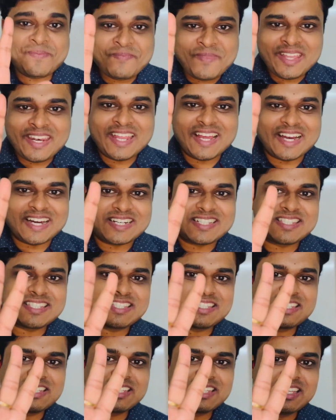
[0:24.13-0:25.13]

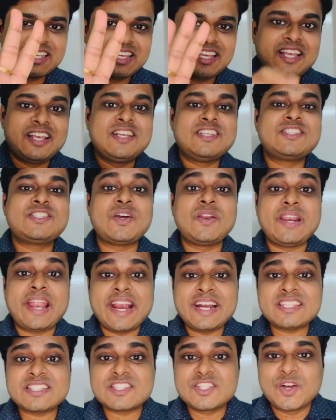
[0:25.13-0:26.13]
minutes. So
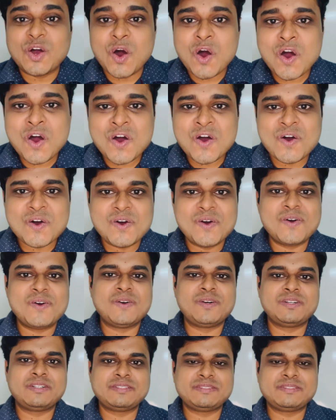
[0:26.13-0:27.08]
let's go!